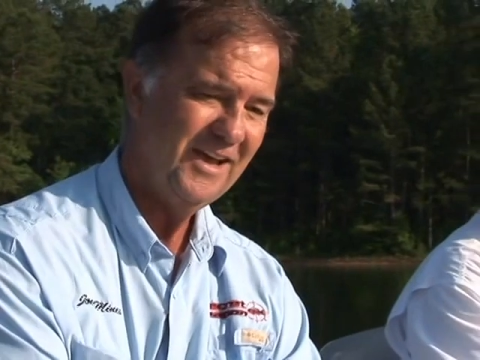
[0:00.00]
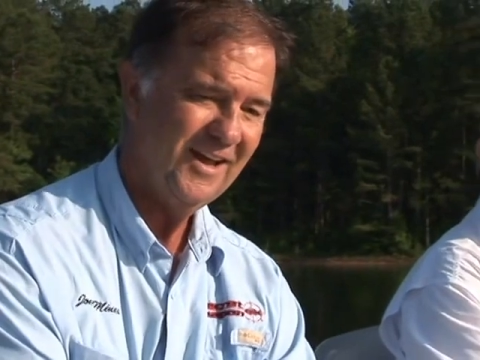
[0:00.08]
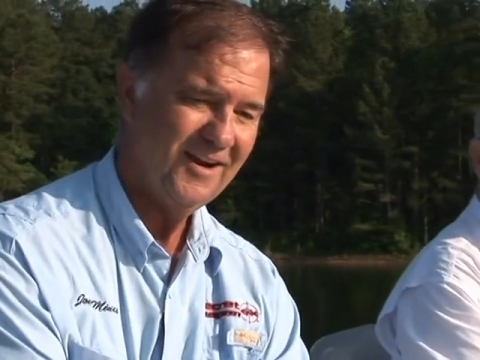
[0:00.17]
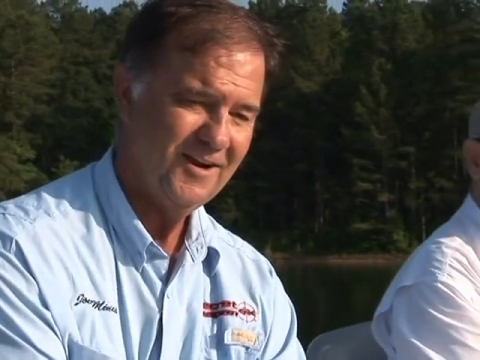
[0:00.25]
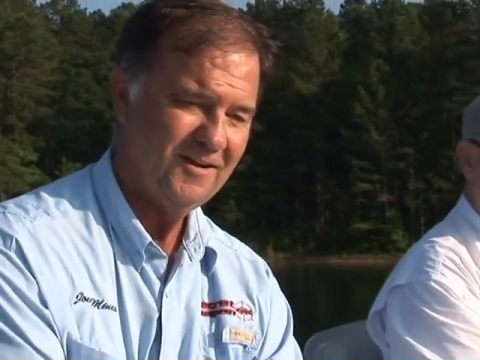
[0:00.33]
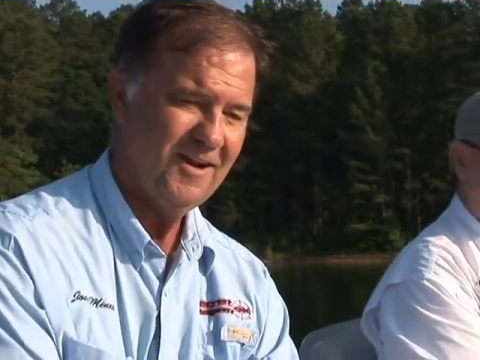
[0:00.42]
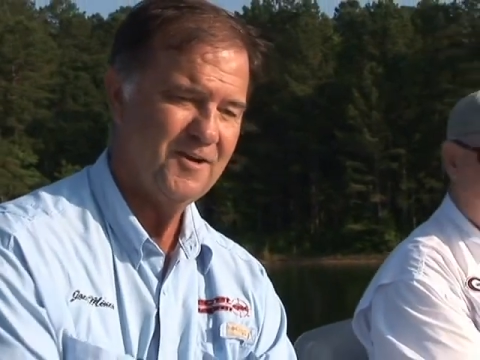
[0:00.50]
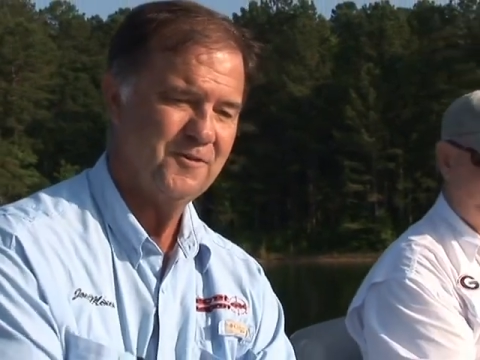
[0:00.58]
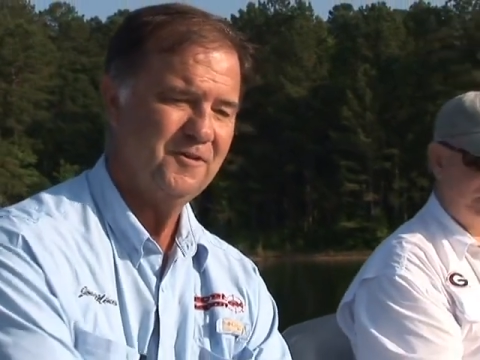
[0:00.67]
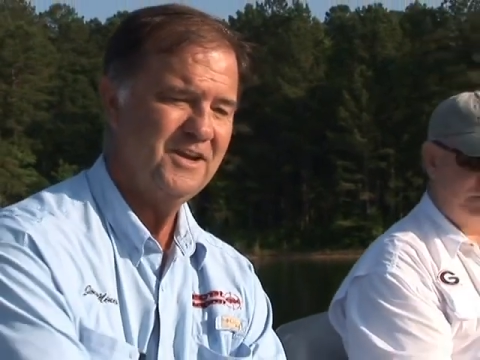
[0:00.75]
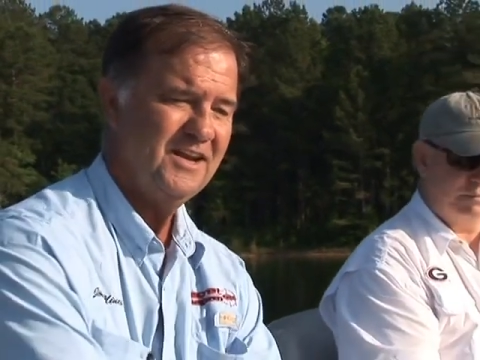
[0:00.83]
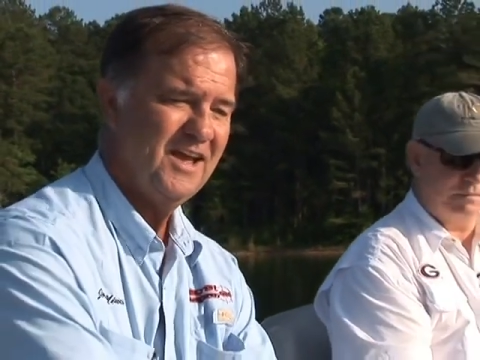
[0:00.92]
got our, our
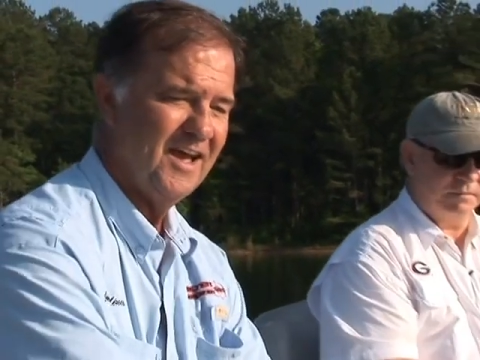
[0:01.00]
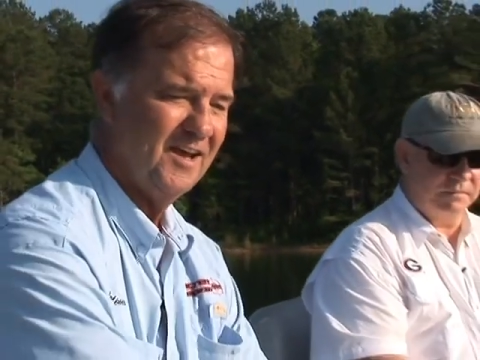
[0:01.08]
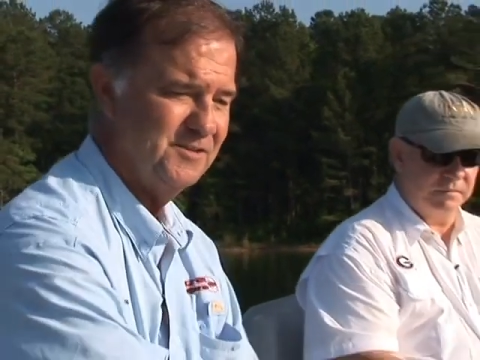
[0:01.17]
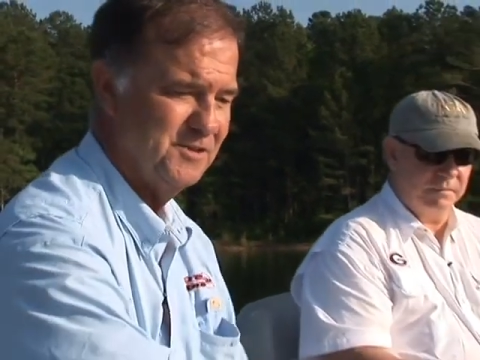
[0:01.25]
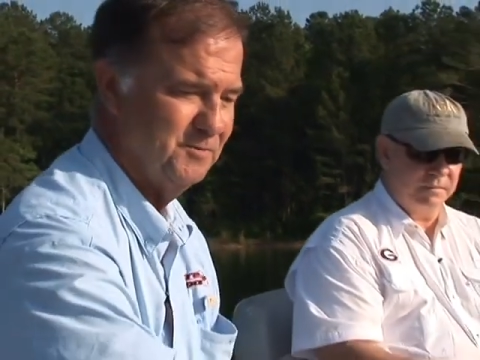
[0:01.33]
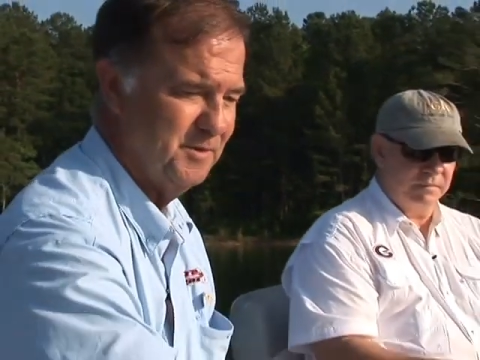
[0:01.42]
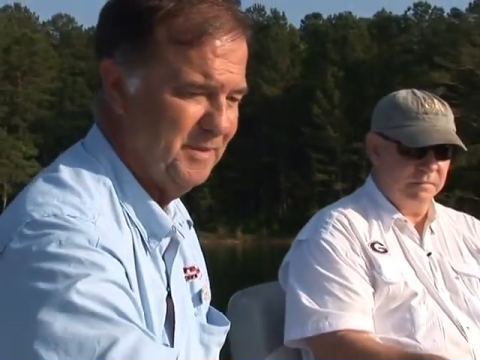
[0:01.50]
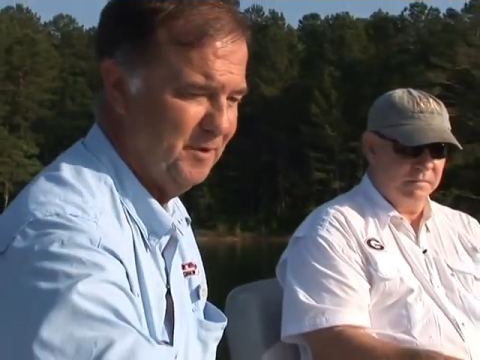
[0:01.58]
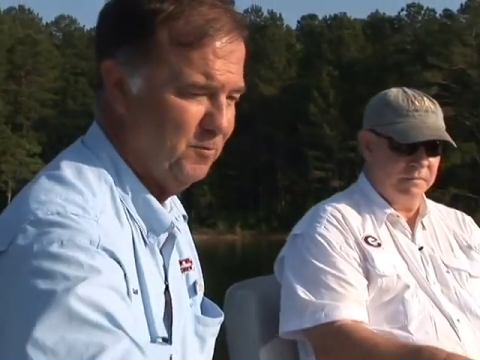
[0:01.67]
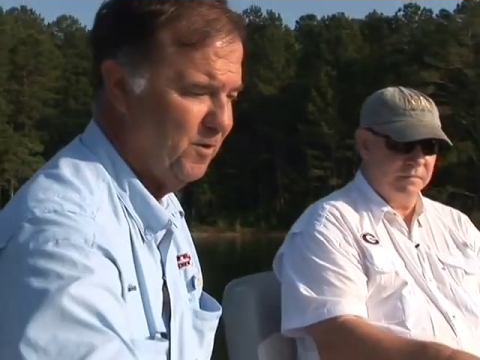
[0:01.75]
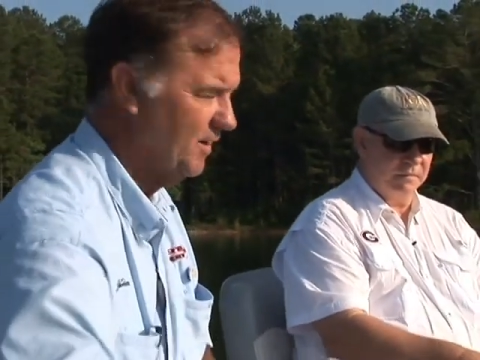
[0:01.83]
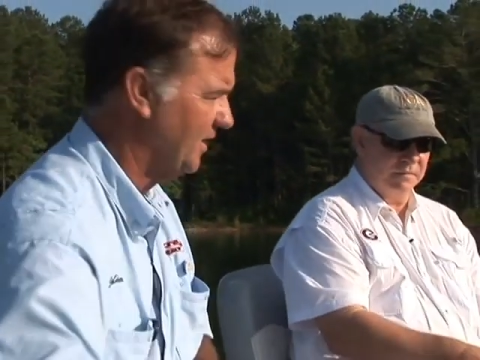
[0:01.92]
greenhouse that we've
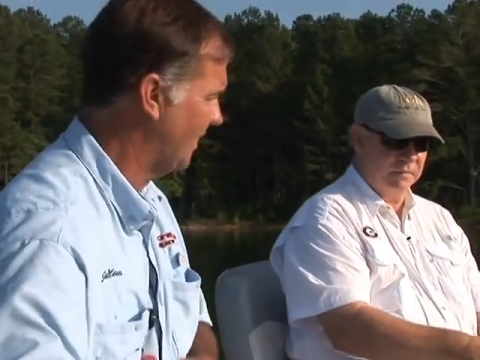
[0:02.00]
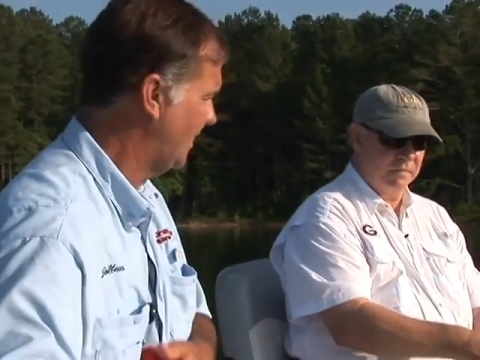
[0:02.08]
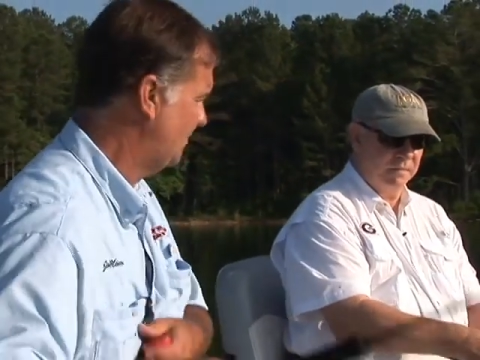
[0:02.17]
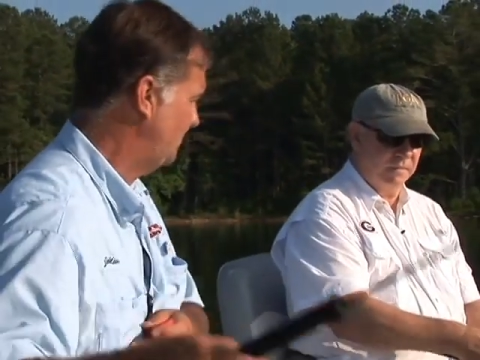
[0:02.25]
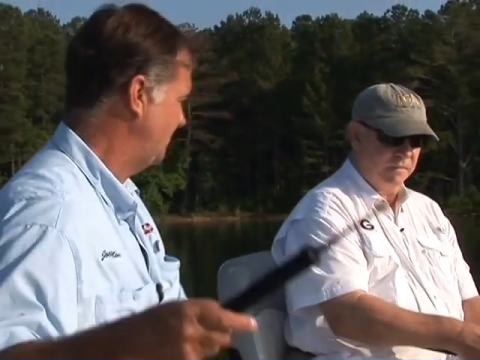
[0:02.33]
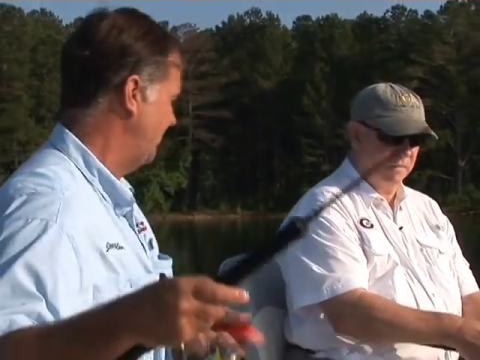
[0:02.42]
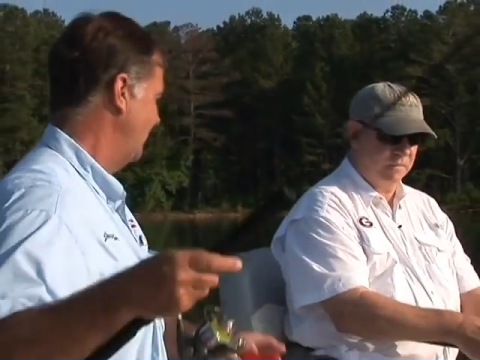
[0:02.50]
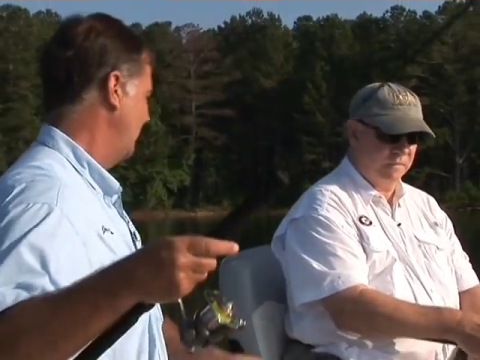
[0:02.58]
been working on.